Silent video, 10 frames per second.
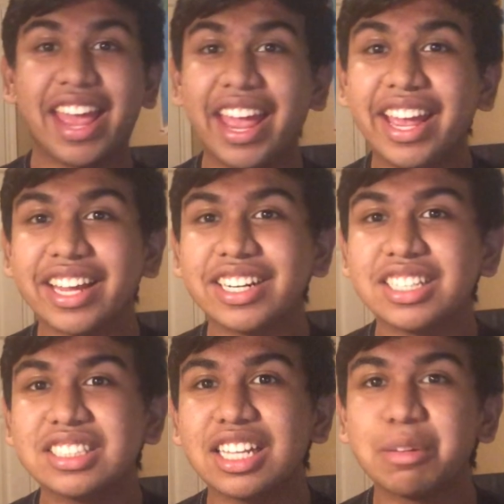And in
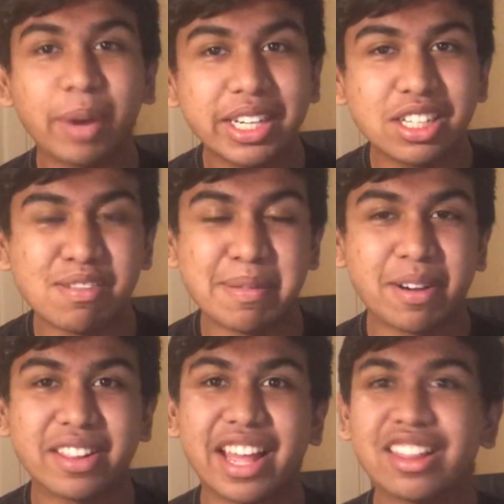celebration of my birthday,